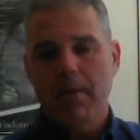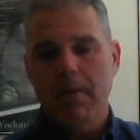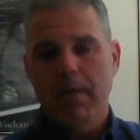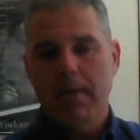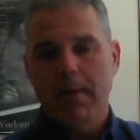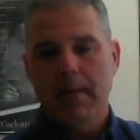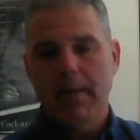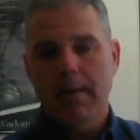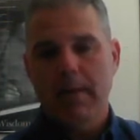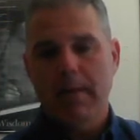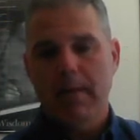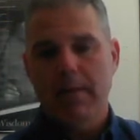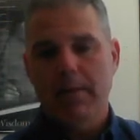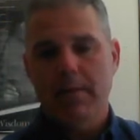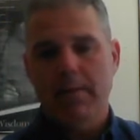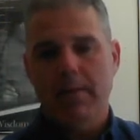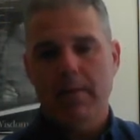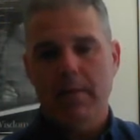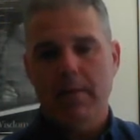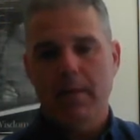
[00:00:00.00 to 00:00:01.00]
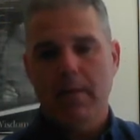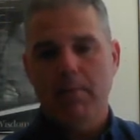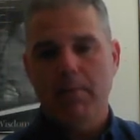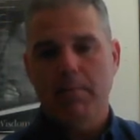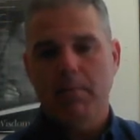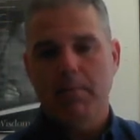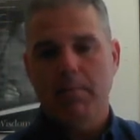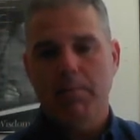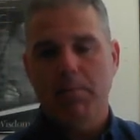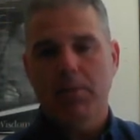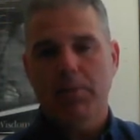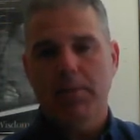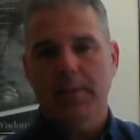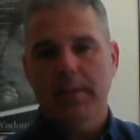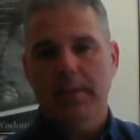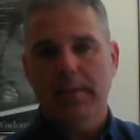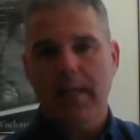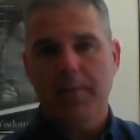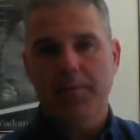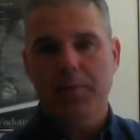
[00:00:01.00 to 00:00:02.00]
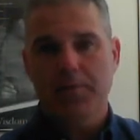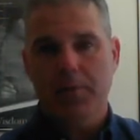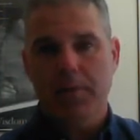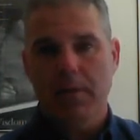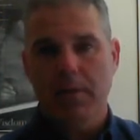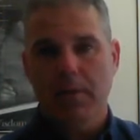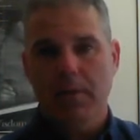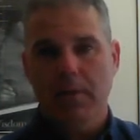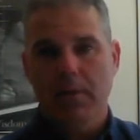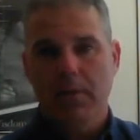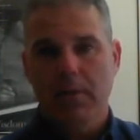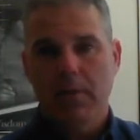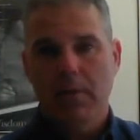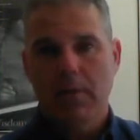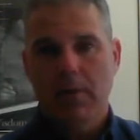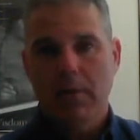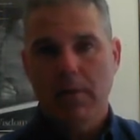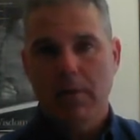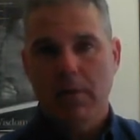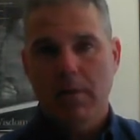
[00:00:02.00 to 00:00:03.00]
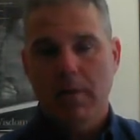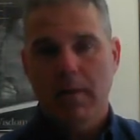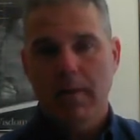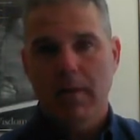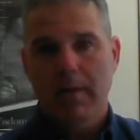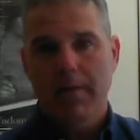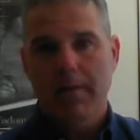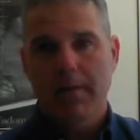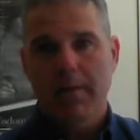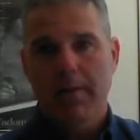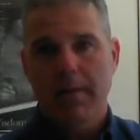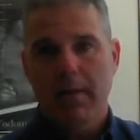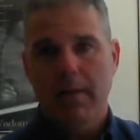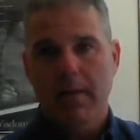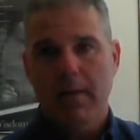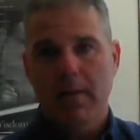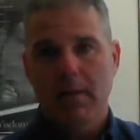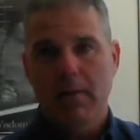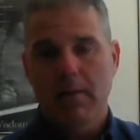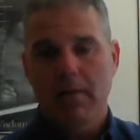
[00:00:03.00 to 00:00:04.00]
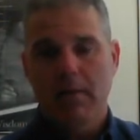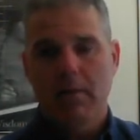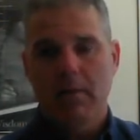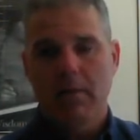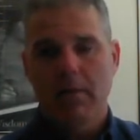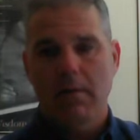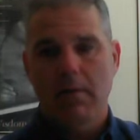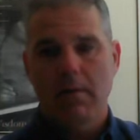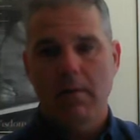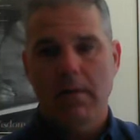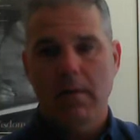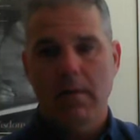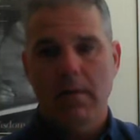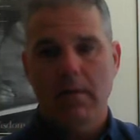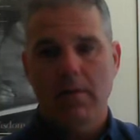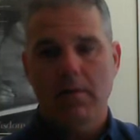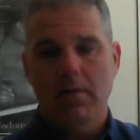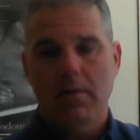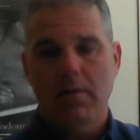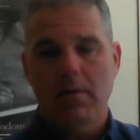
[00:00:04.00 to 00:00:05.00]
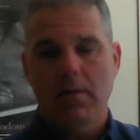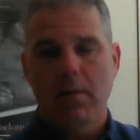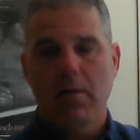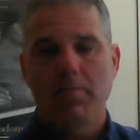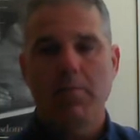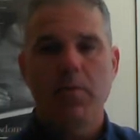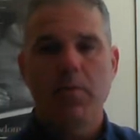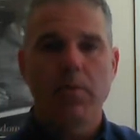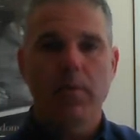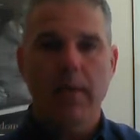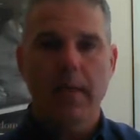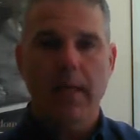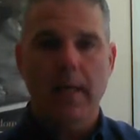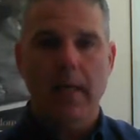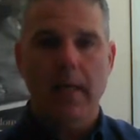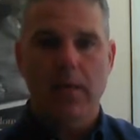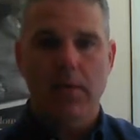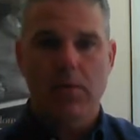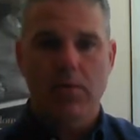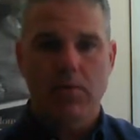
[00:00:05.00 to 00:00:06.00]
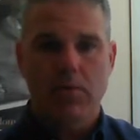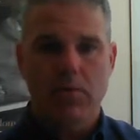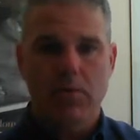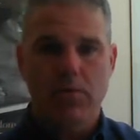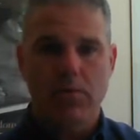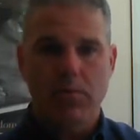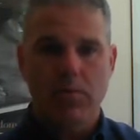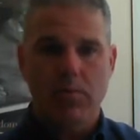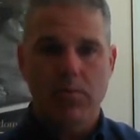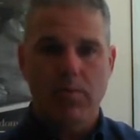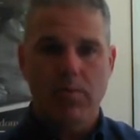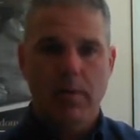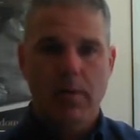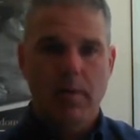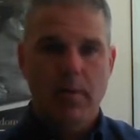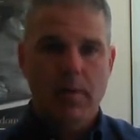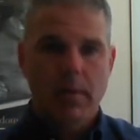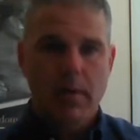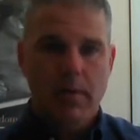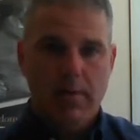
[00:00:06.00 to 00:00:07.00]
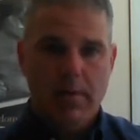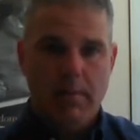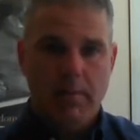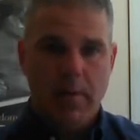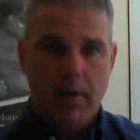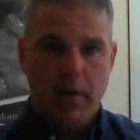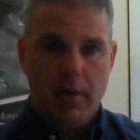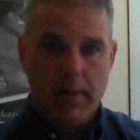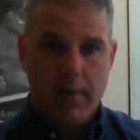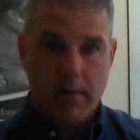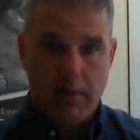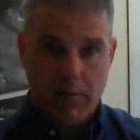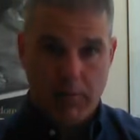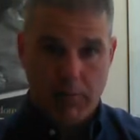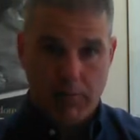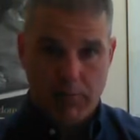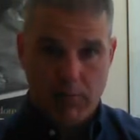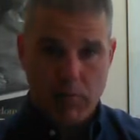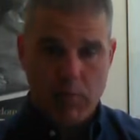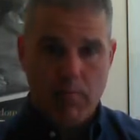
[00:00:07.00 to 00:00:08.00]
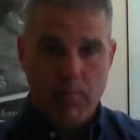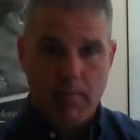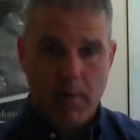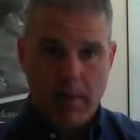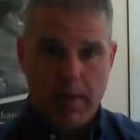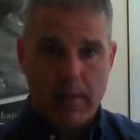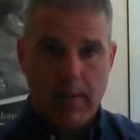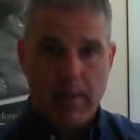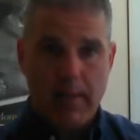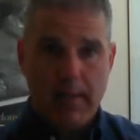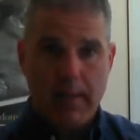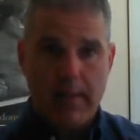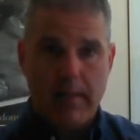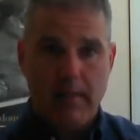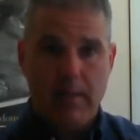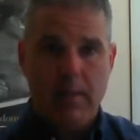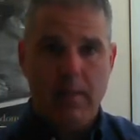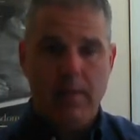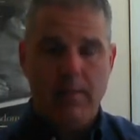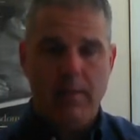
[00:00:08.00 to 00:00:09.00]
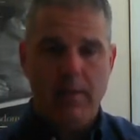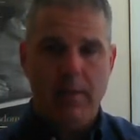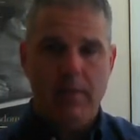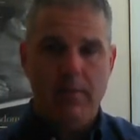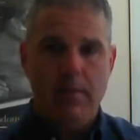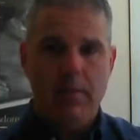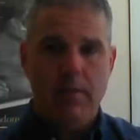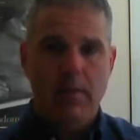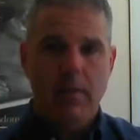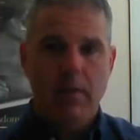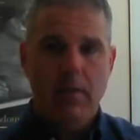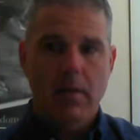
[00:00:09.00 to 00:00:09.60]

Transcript: is the perception that is communicated to the market through marketing activities